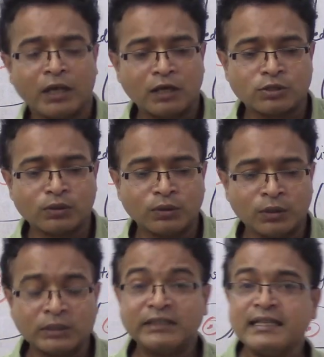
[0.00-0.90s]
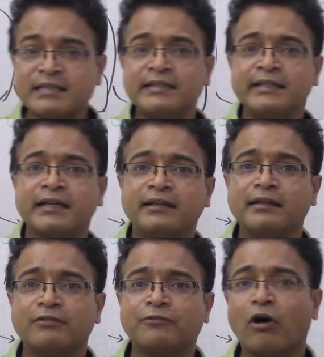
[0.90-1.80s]
So this
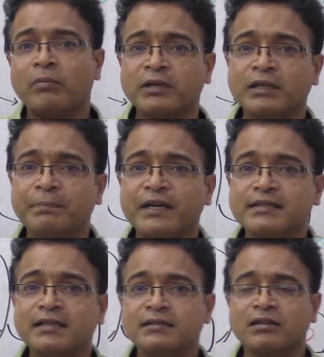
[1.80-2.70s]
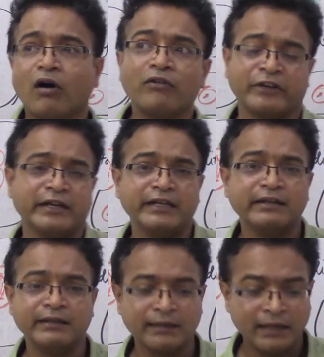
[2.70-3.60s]
DNA formed the basis of
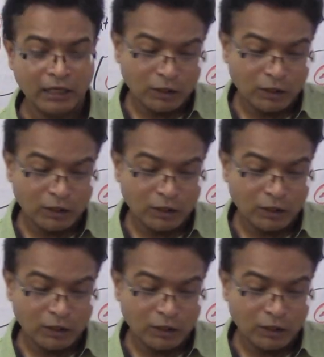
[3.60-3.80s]
hereditary.